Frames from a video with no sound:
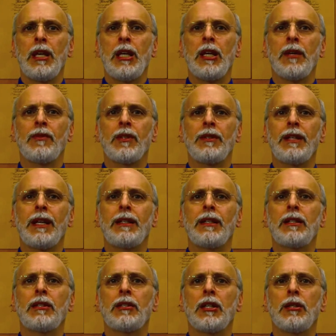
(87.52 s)
If the net
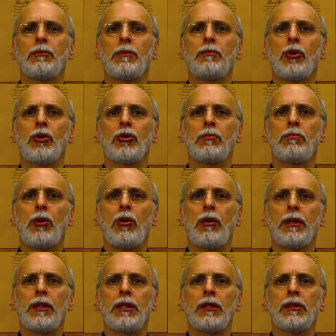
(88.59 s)
income of both
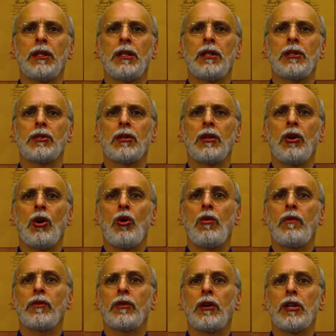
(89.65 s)
parties is
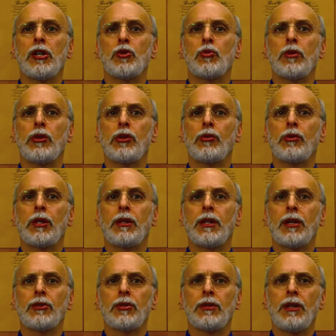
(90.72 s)
over
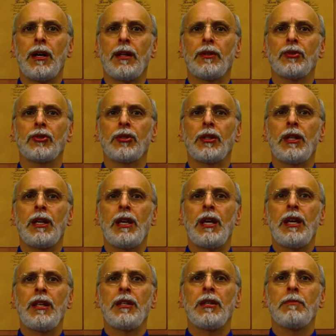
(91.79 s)
$130,000,
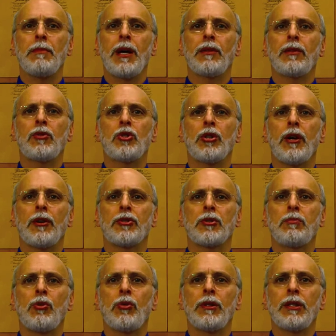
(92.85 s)
the amount of child
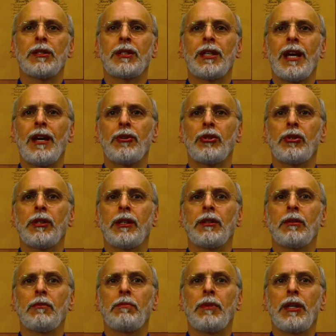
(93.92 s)
support is calculated
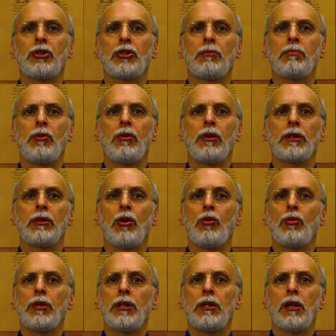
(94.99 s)
based upon
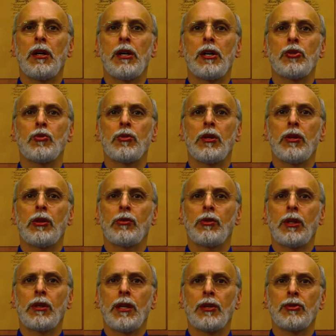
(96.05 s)
only
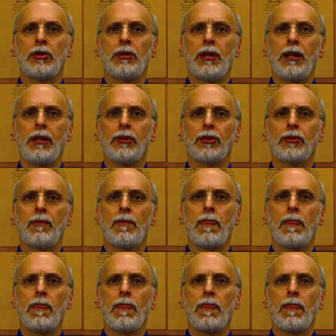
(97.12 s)
$130,000.